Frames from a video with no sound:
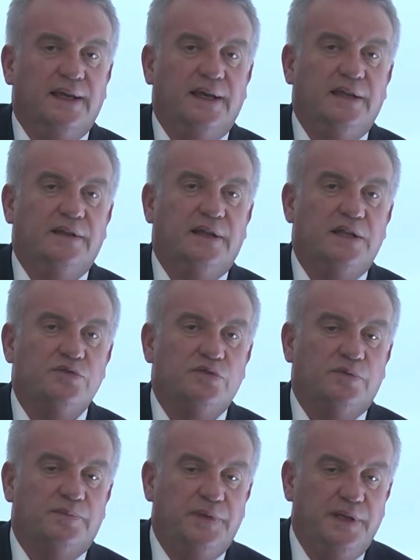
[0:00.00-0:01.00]
And lots
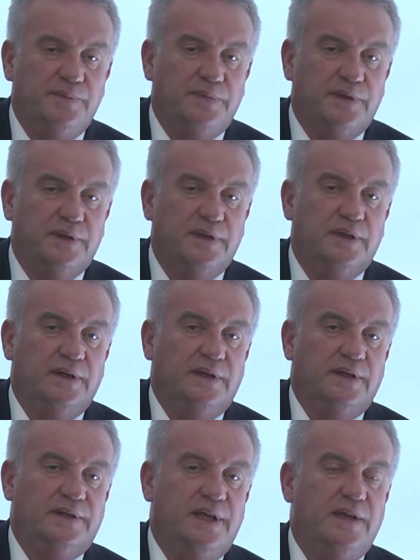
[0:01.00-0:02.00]
of people
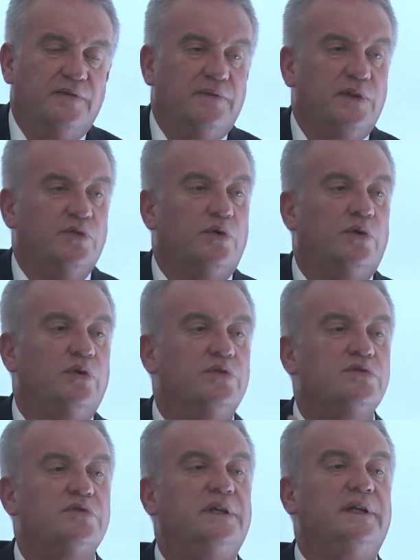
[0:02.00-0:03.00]
came with
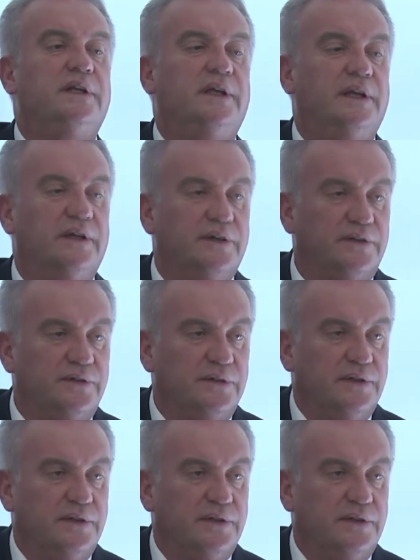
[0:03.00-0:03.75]
holes in here.